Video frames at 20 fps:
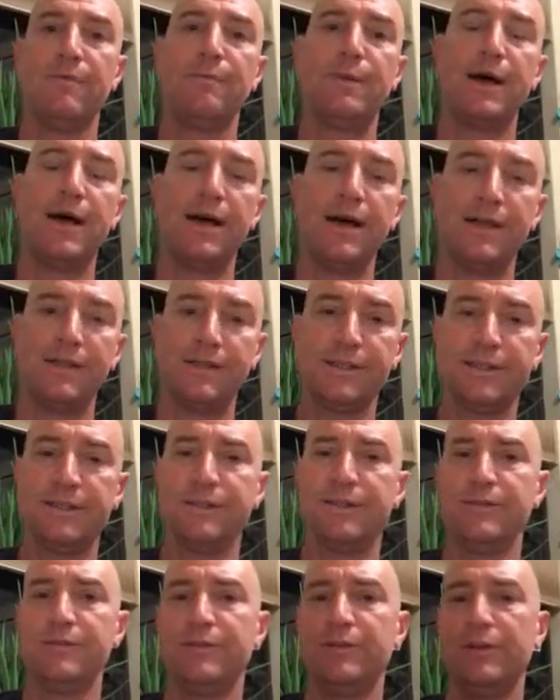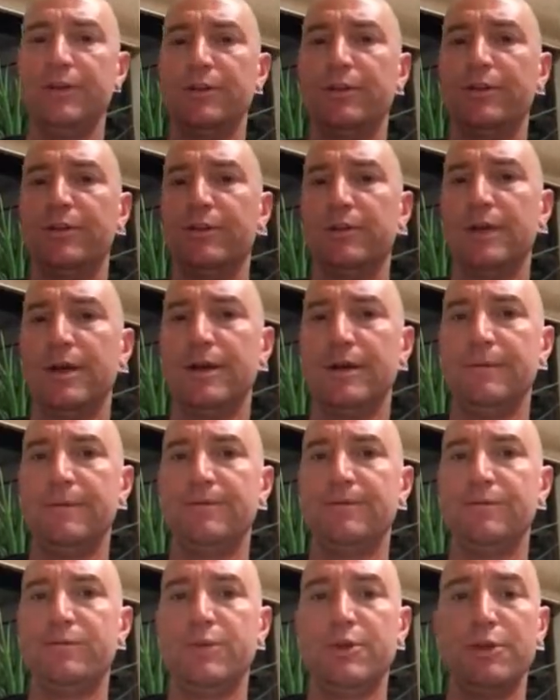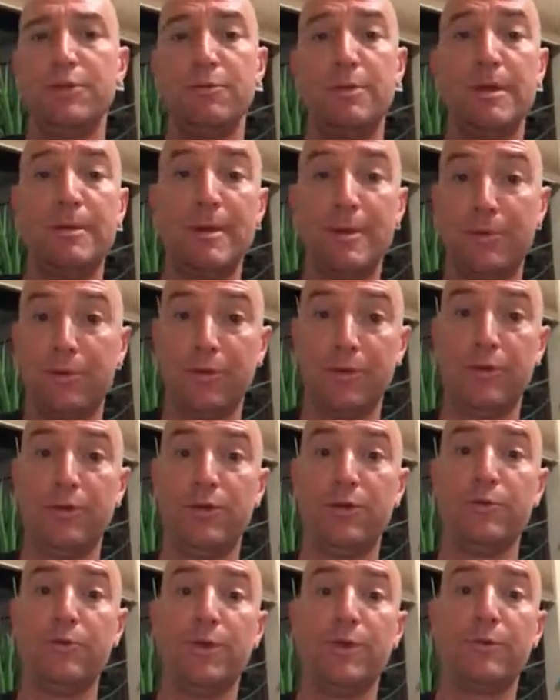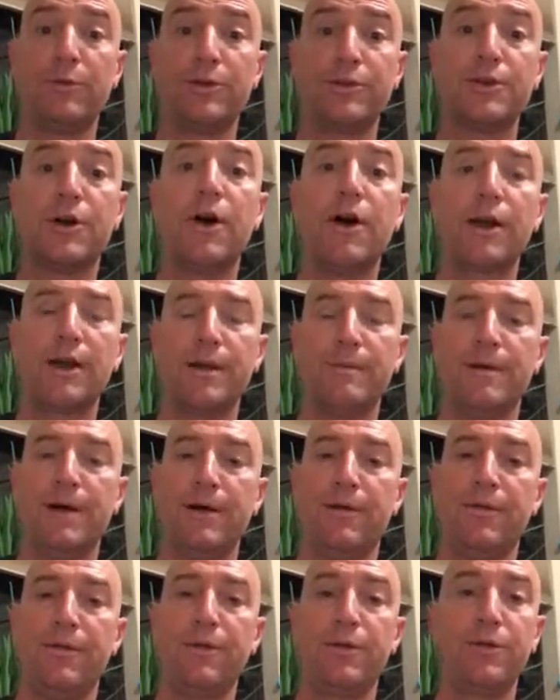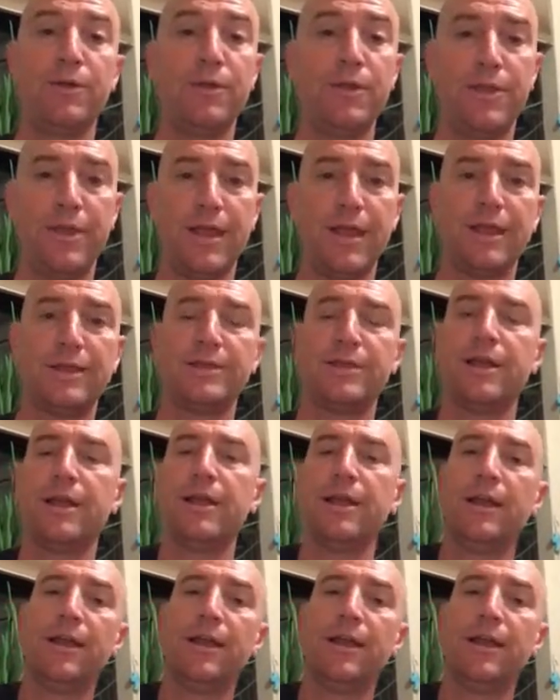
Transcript: positive. When you meet people, you really want to talk about the good things.